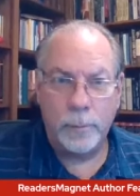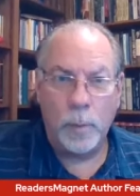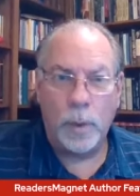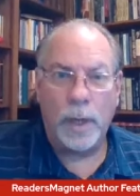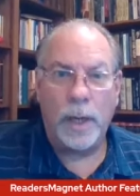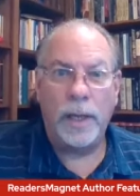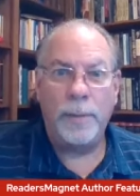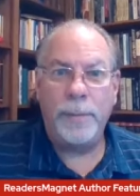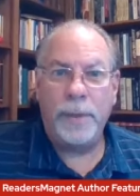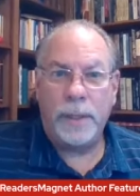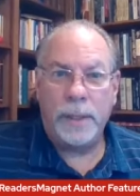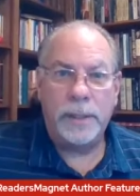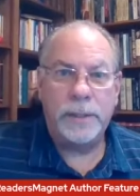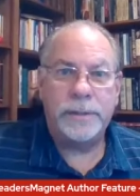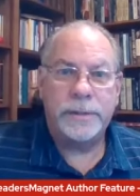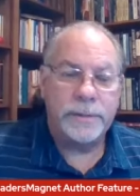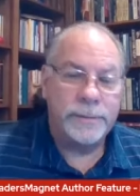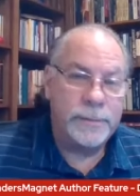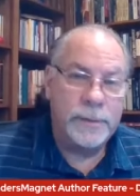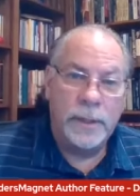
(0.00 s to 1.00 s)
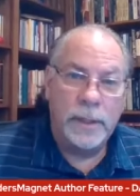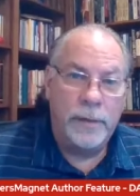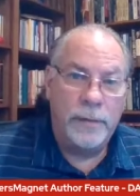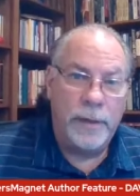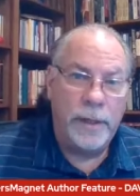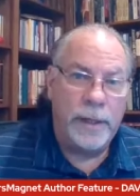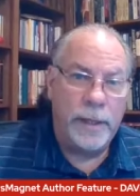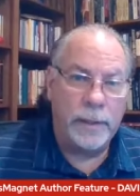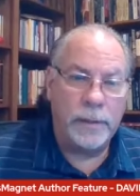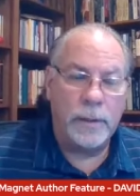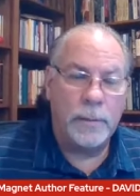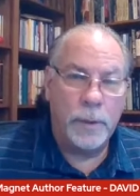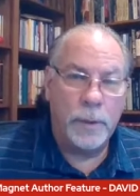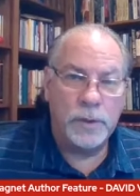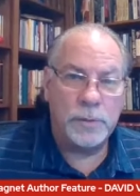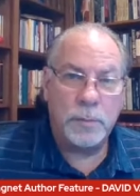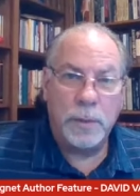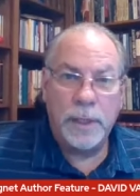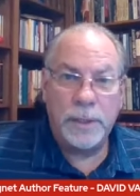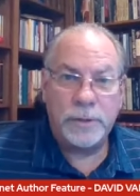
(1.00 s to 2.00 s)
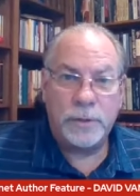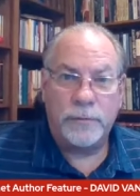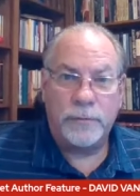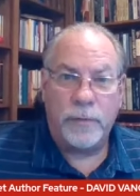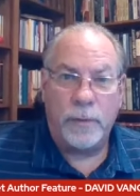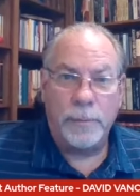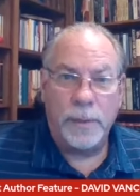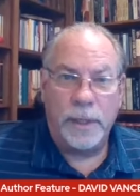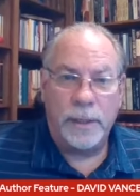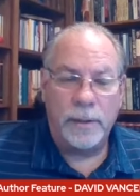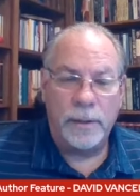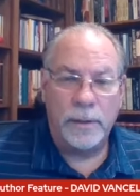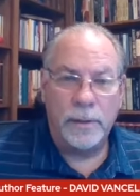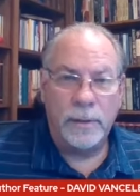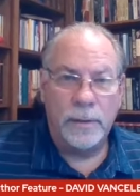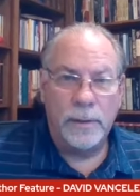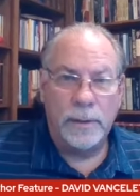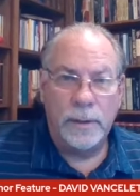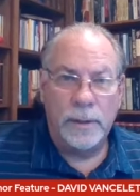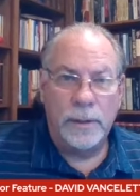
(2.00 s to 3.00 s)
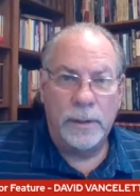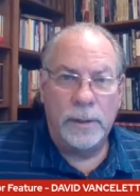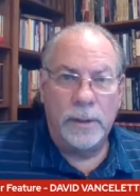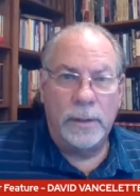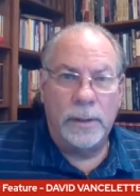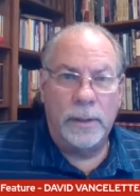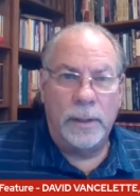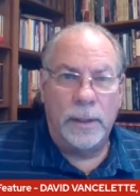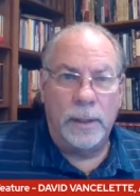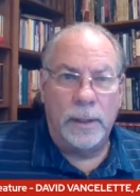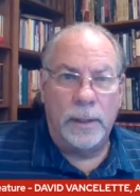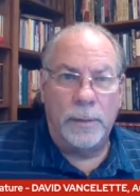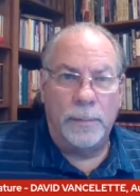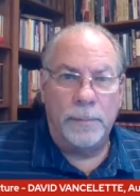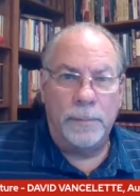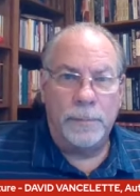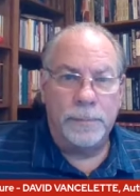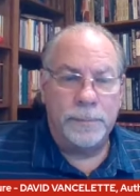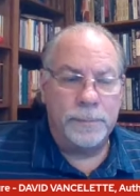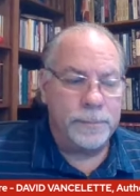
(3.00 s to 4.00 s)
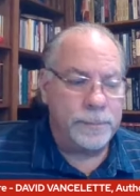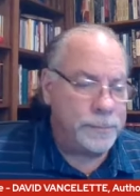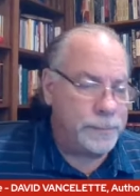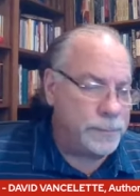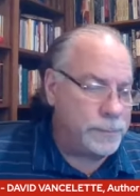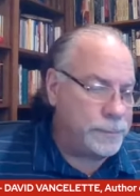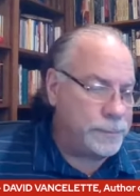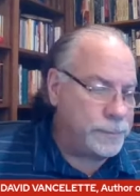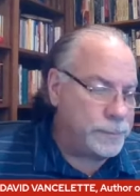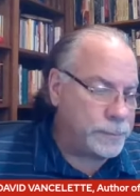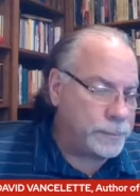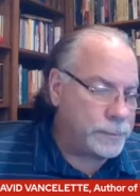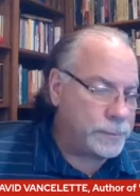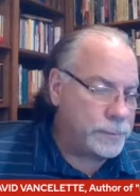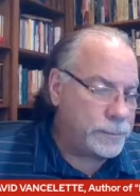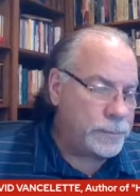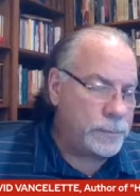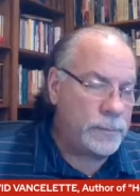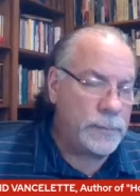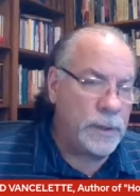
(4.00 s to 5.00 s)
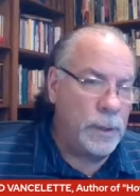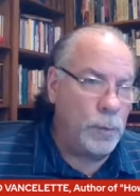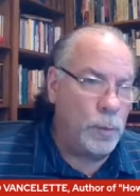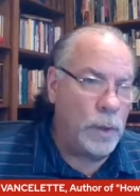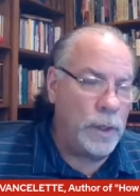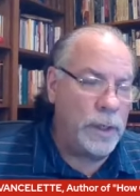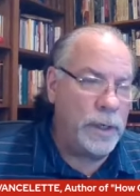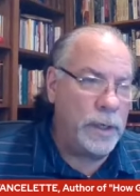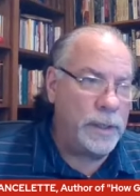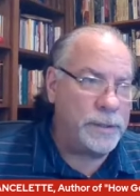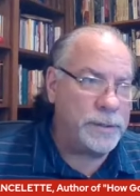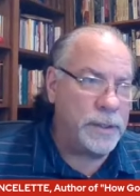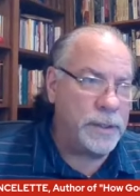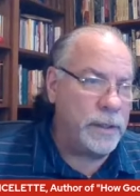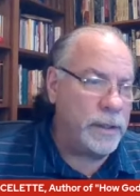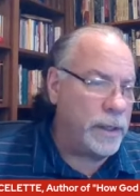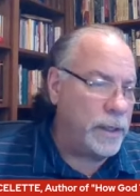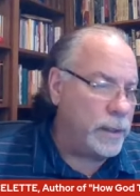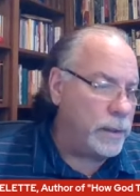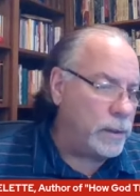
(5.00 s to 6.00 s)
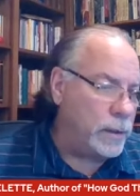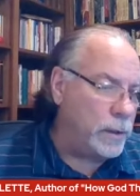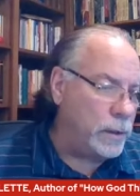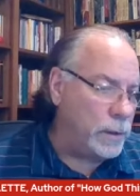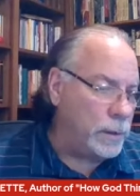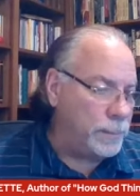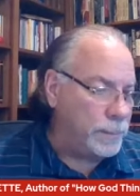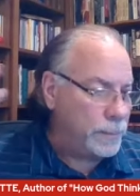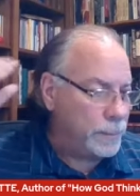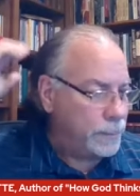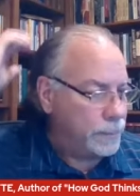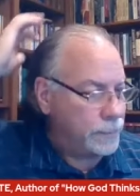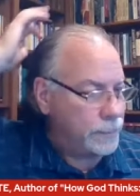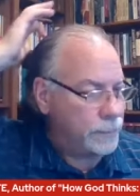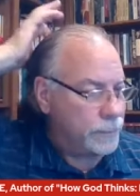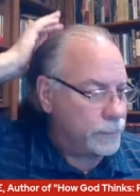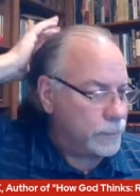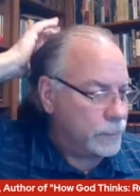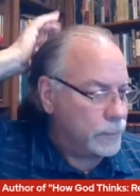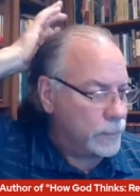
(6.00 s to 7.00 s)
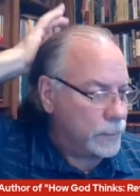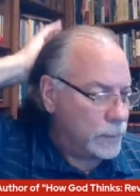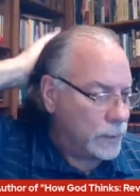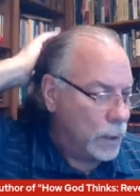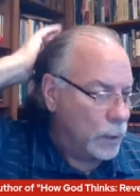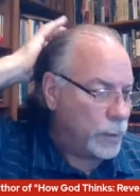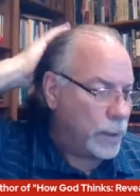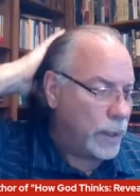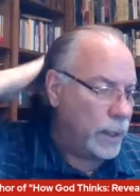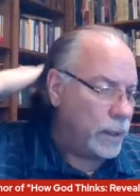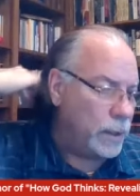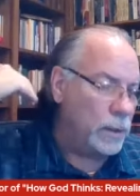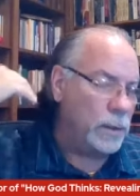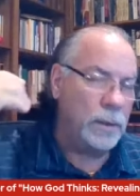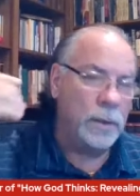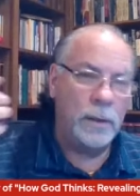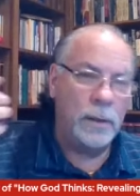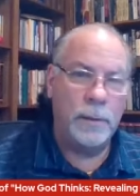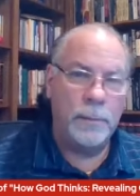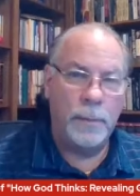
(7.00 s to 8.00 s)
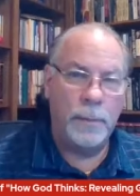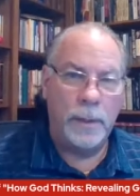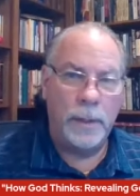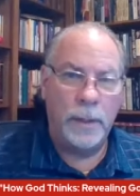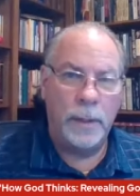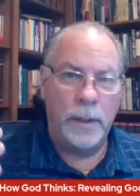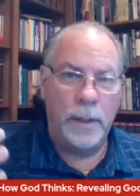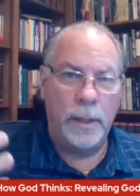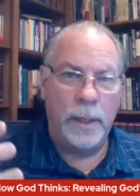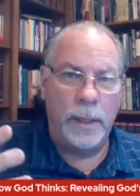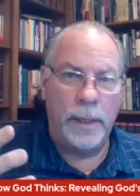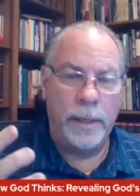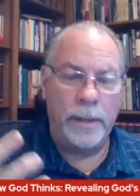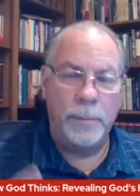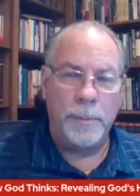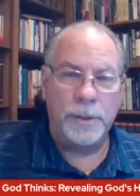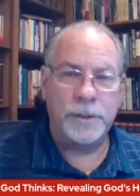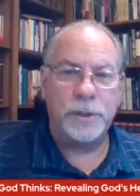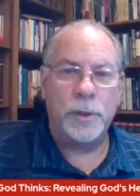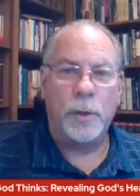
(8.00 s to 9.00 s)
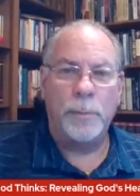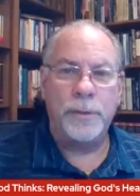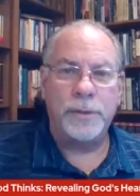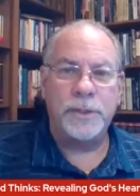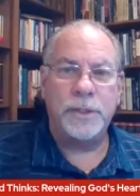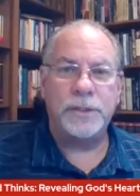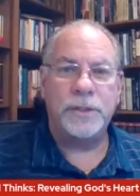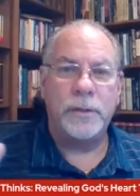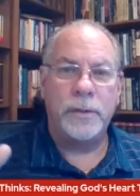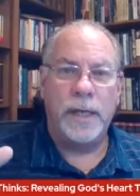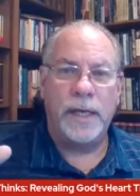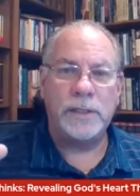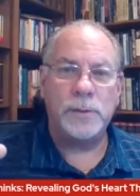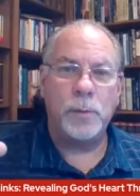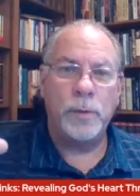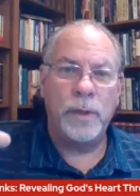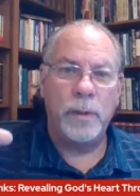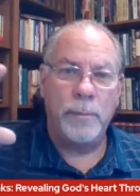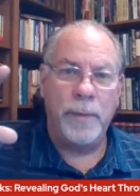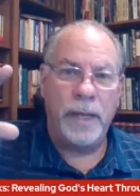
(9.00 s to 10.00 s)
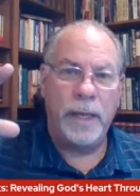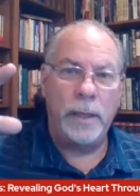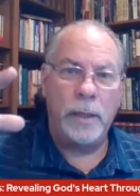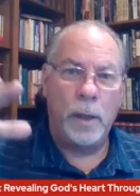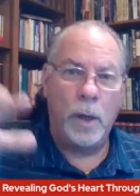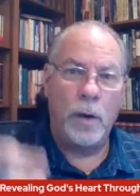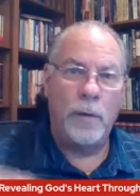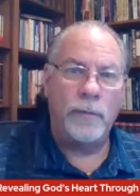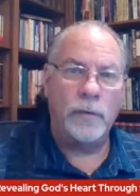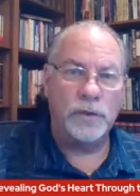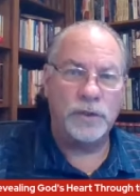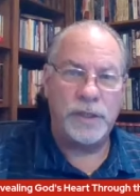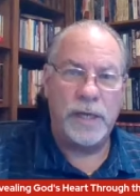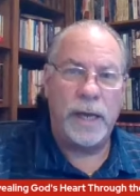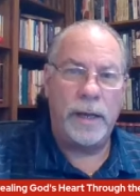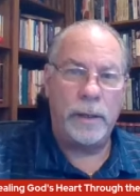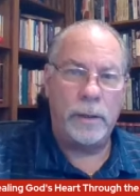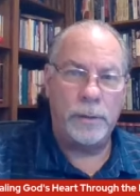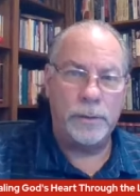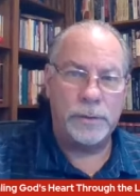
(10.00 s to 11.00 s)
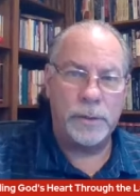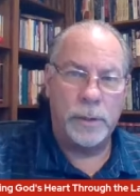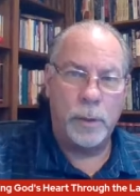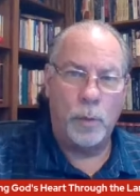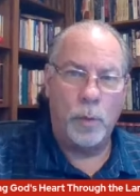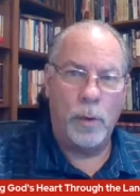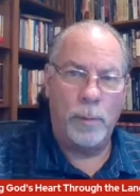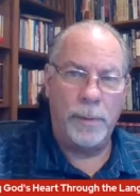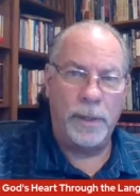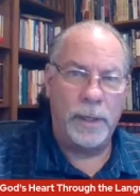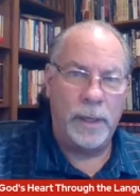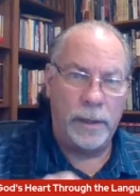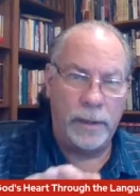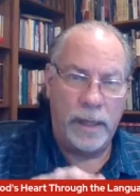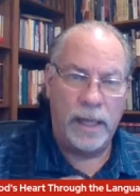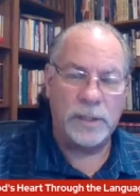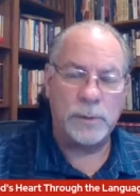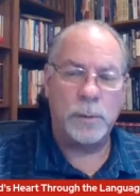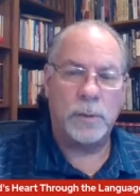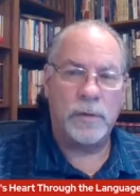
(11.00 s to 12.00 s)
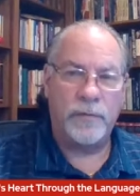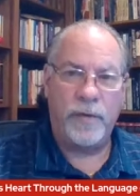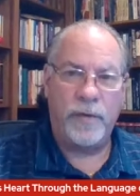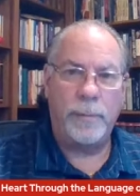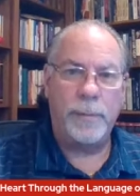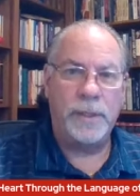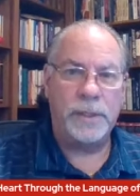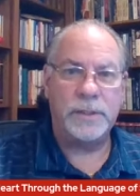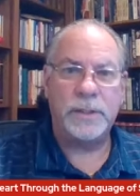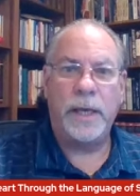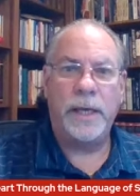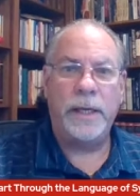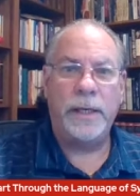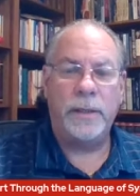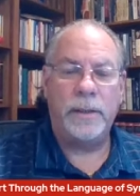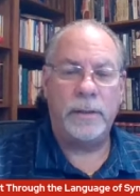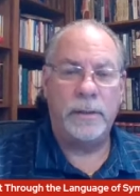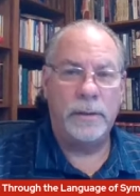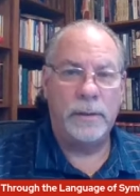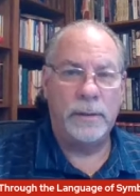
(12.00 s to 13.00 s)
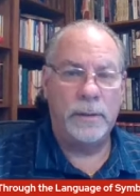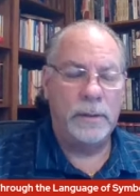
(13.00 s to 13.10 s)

Why? Because they get the most pleasure from that. Um, why did I say that? Um, okay. In the missionary position, that's when the man overshadows the woman, and that's what the feminists hate.